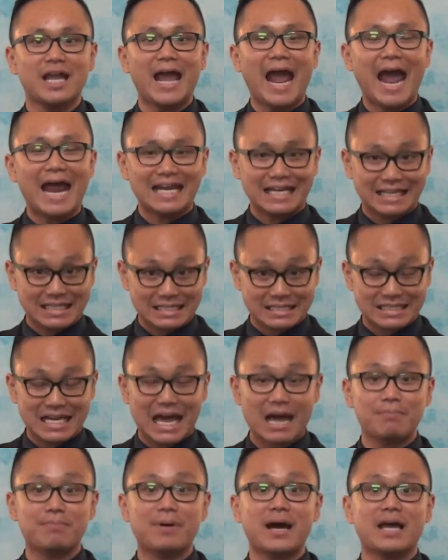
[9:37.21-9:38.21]
And it is
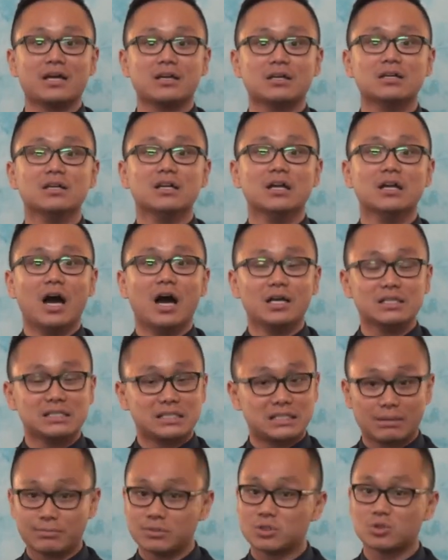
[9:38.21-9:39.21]
not by
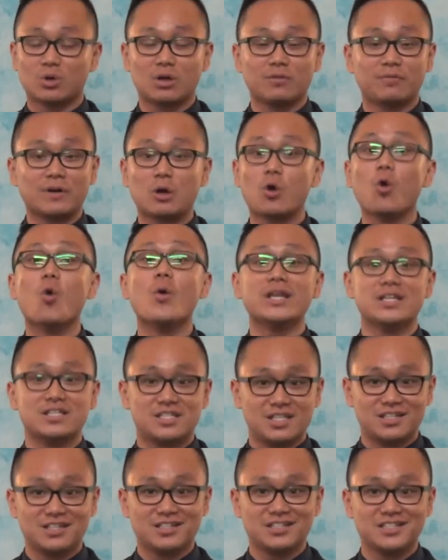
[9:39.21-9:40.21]
some sort of a
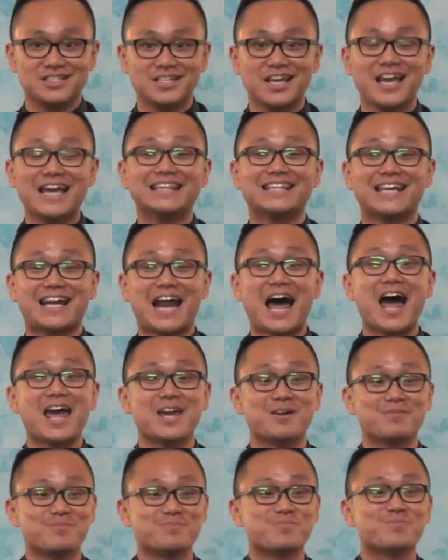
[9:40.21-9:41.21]
coincidence that I
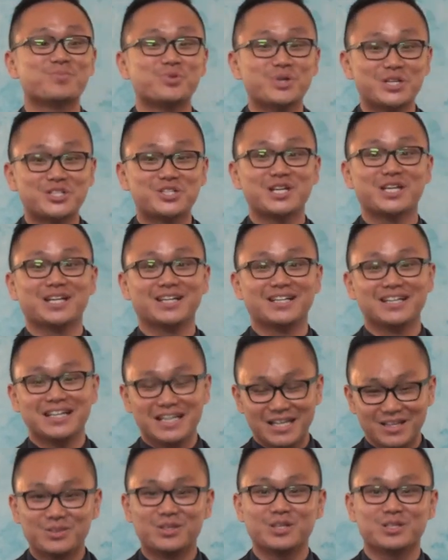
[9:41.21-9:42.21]
am preaching
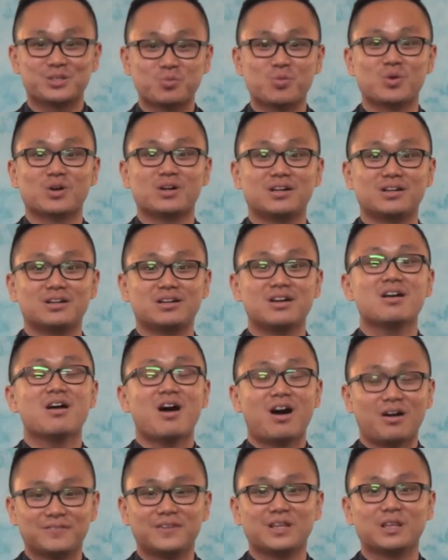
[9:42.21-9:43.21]
this word
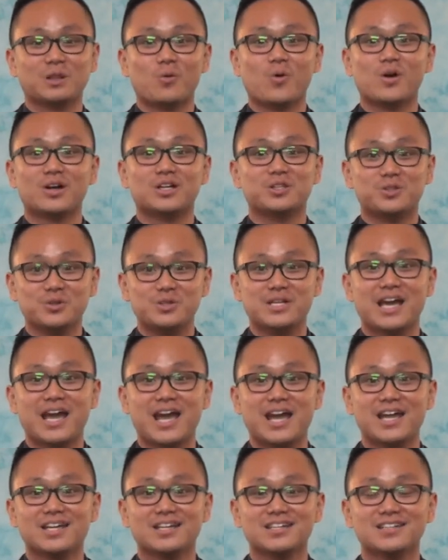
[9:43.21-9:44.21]
of the Lord
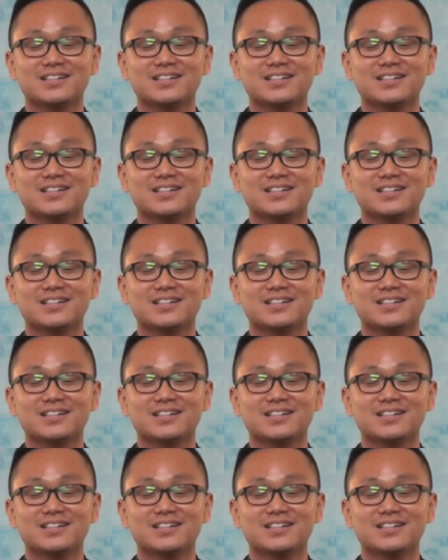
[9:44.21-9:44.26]
today.